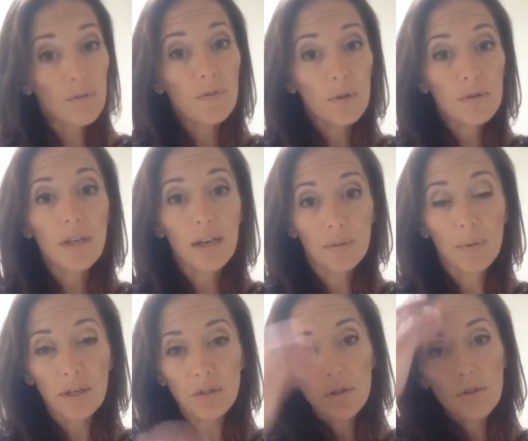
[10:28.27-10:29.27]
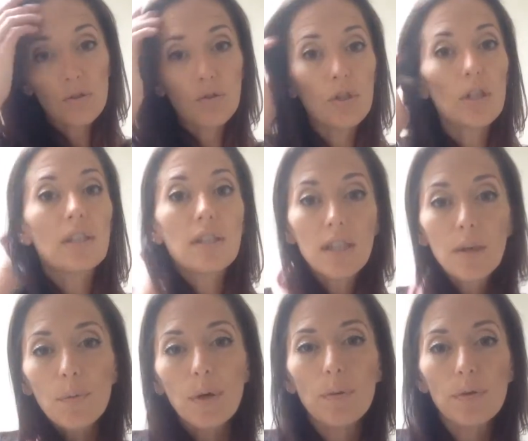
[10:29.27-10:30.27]
of those lash bashes so she could see
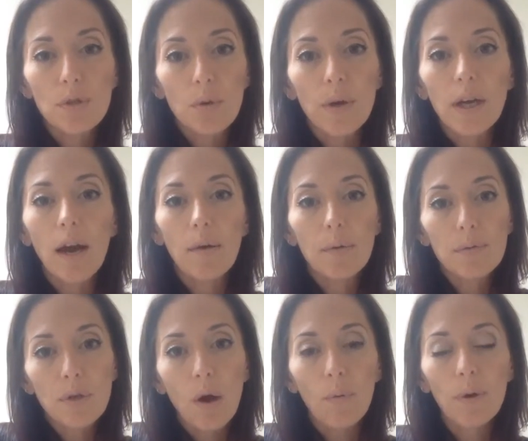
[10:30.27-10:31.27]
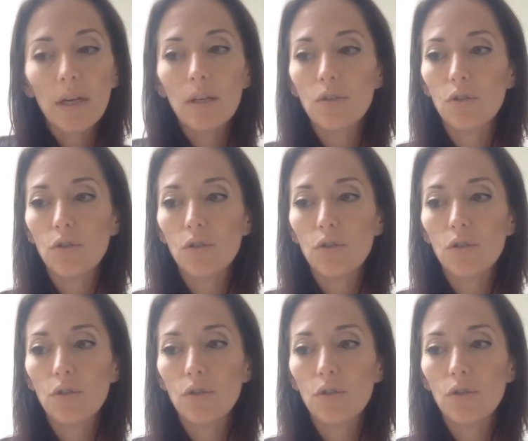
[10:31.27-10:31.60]
what I was doing, how it was going.